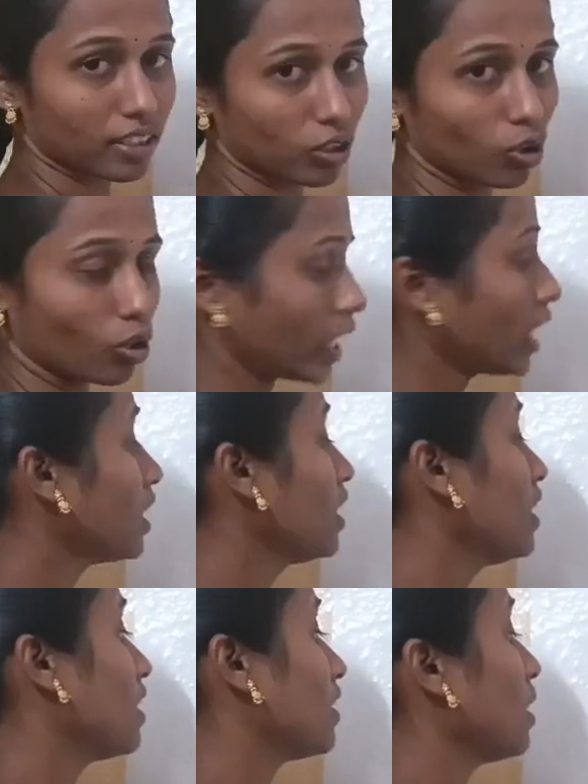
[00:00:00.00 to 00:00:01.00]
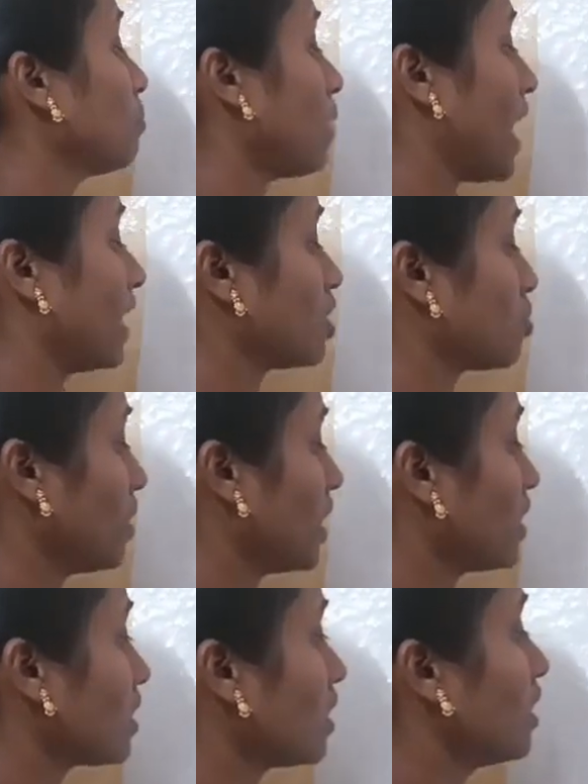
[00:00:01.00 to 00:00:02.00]
Okay, then
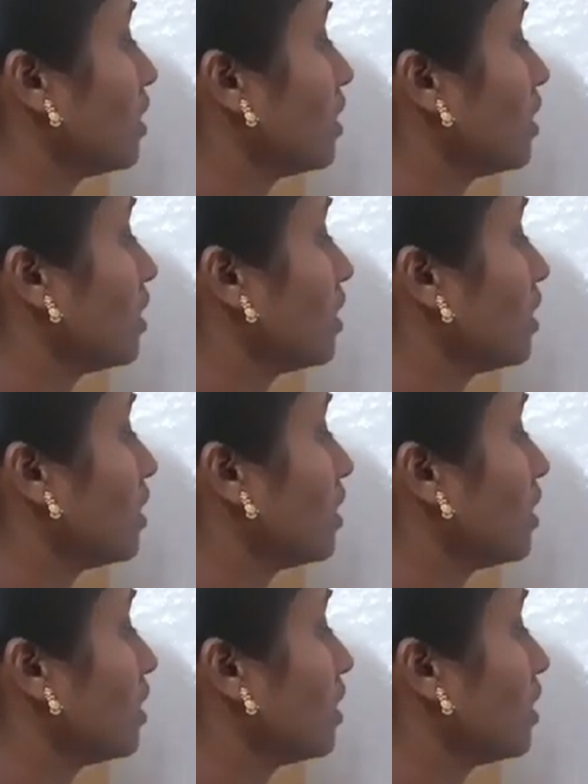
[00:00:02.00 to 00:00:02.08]
management.